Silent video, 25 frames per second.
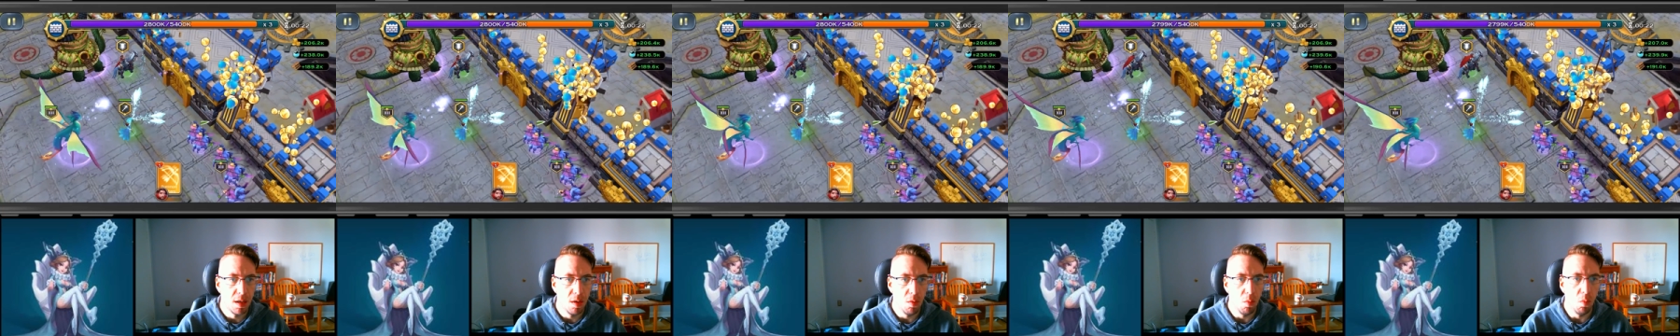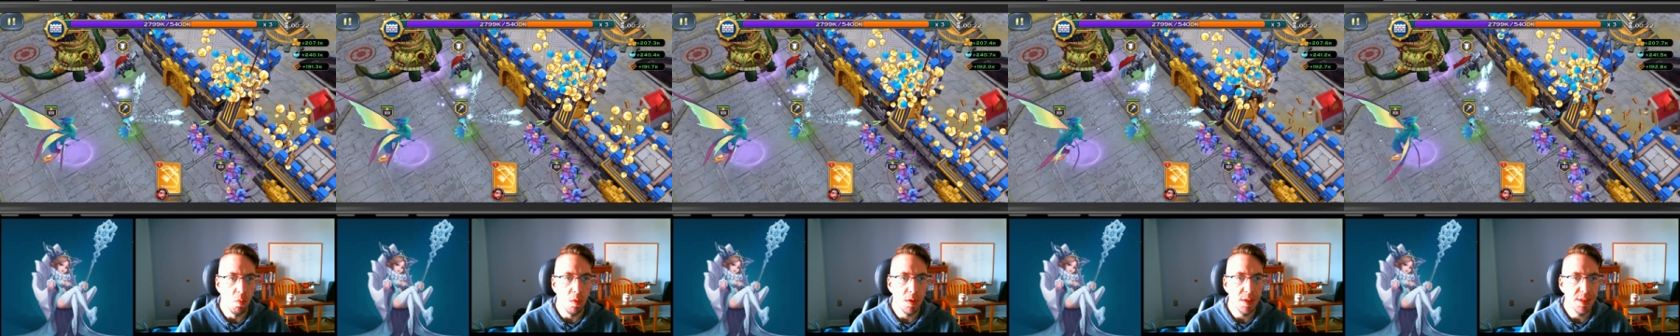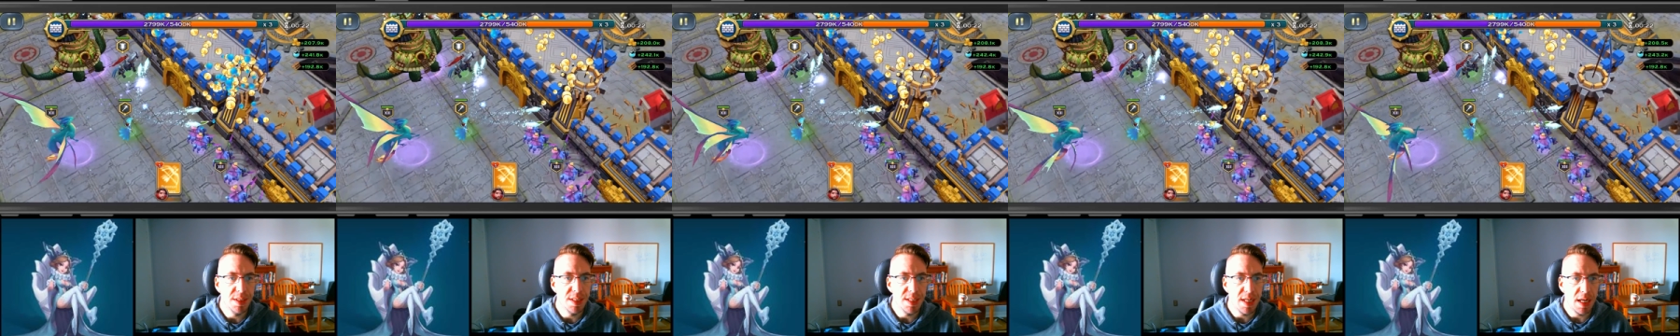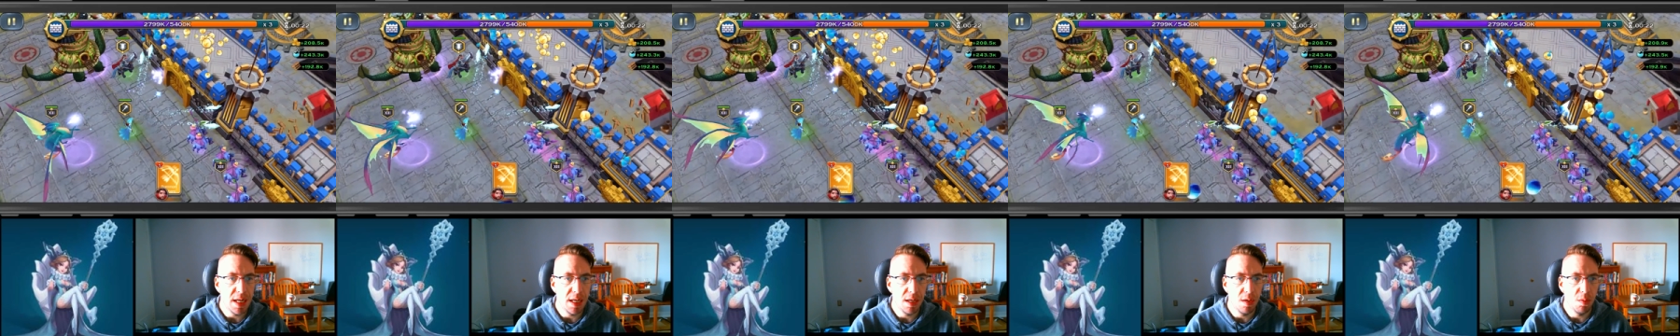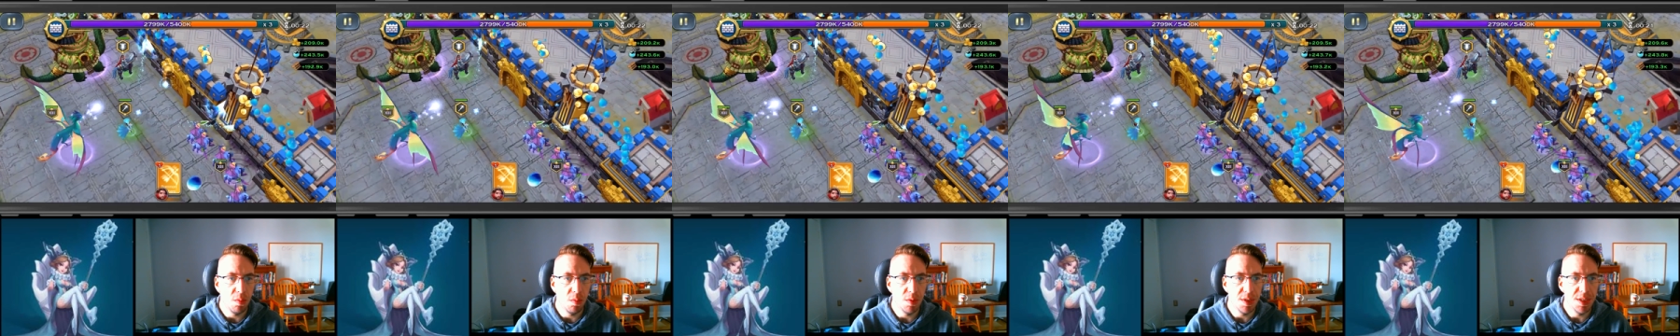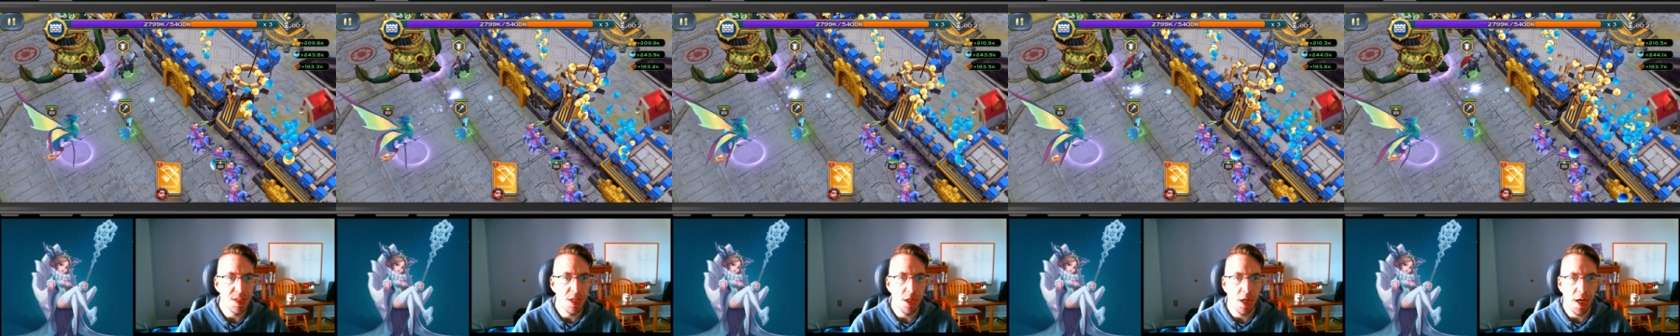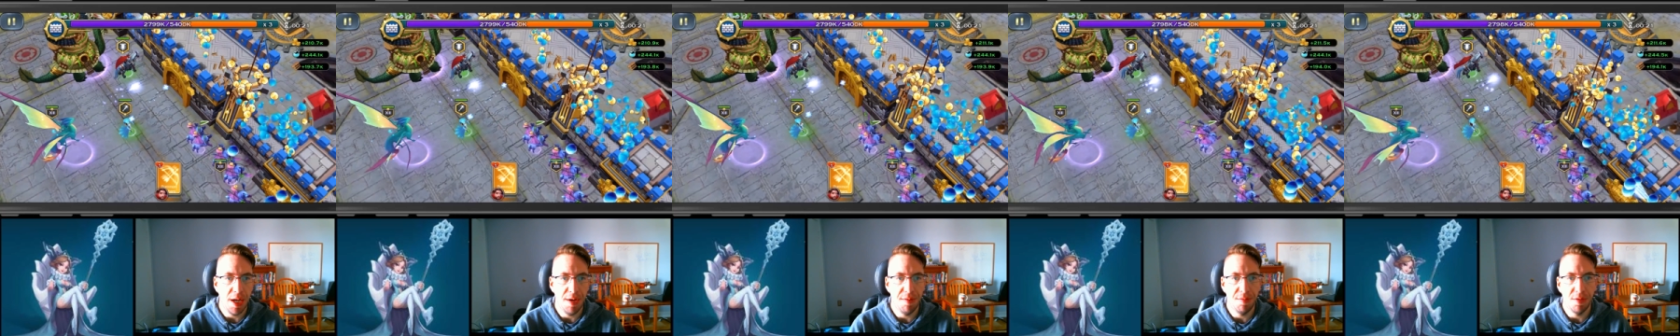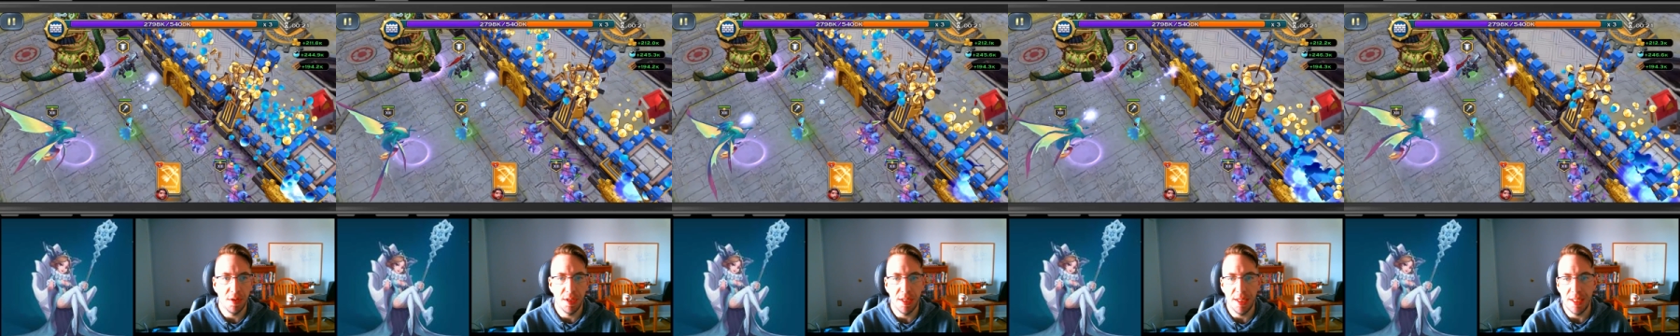Once your
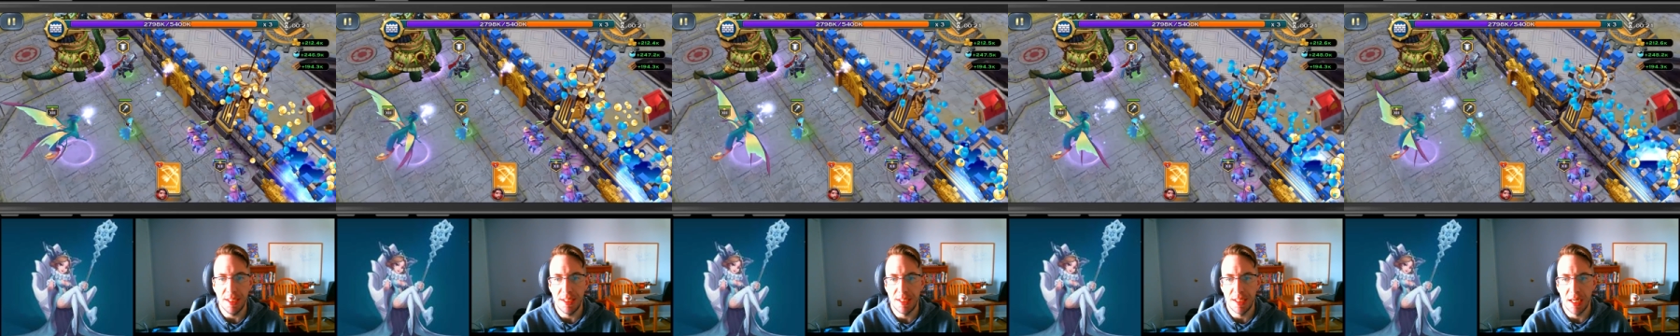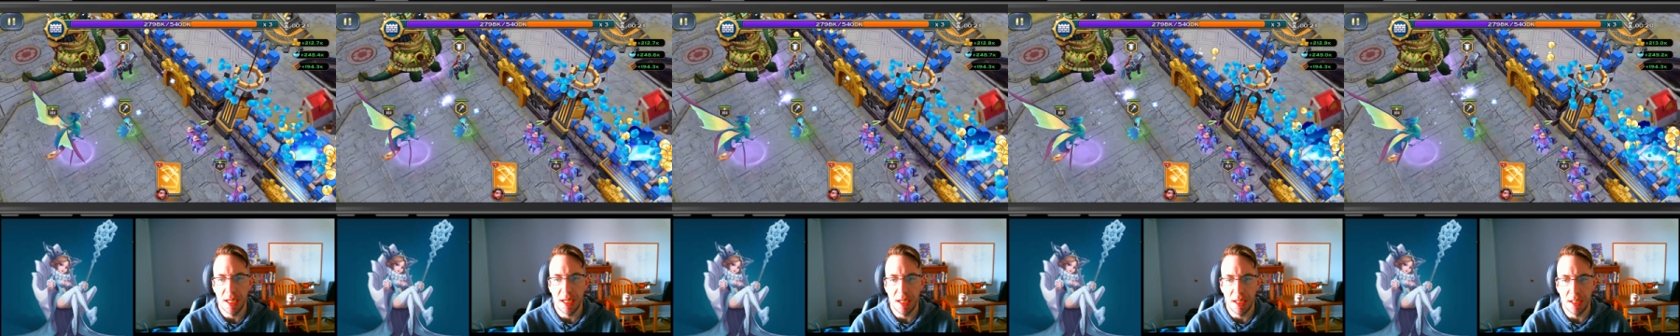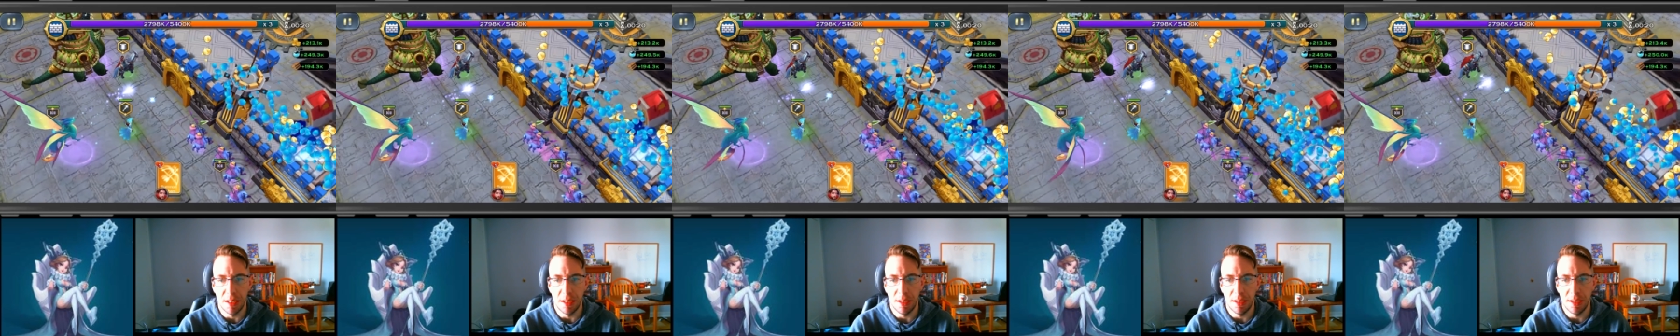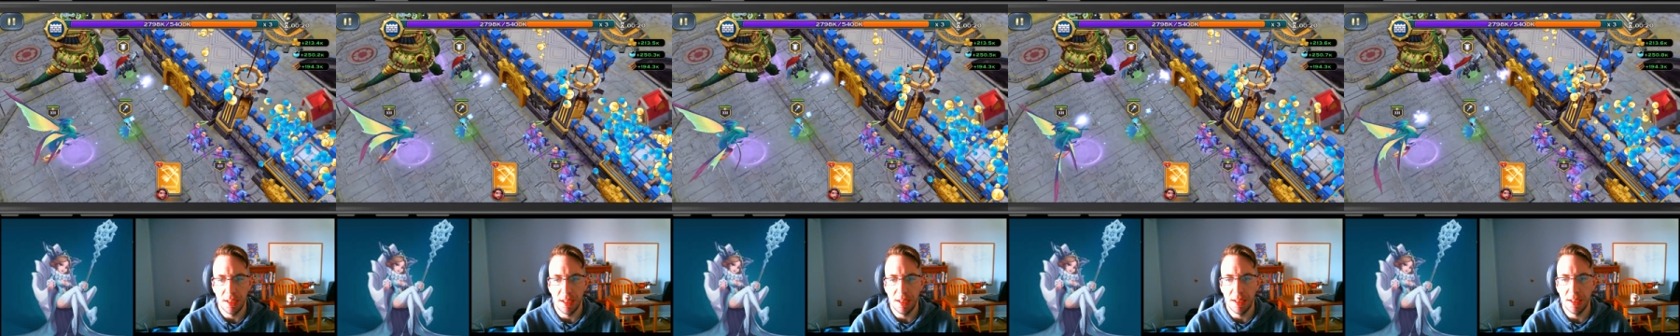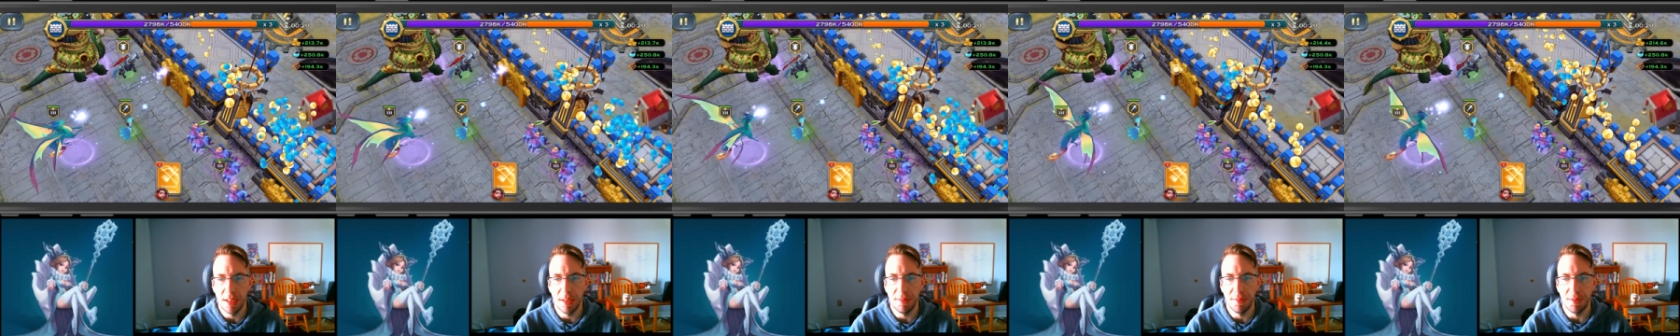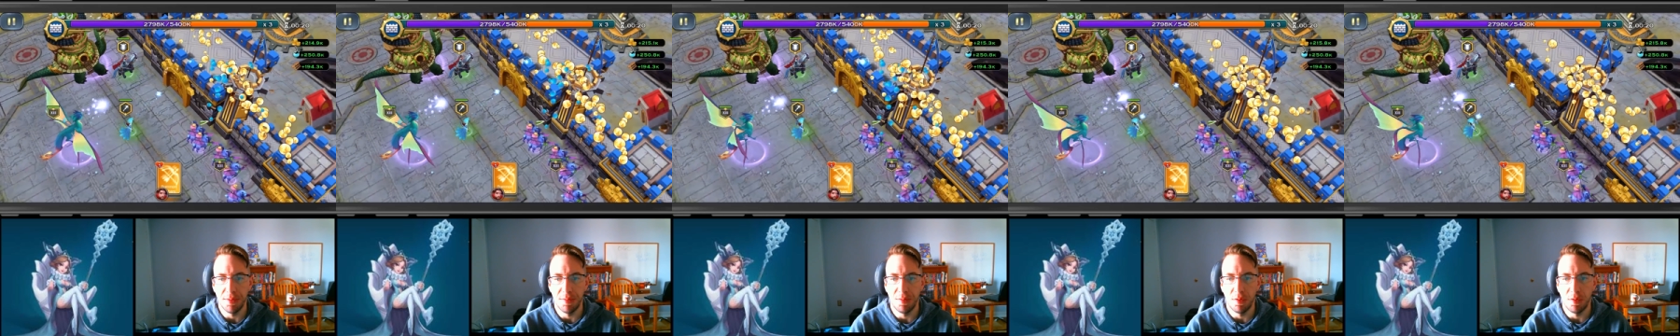Avril hits level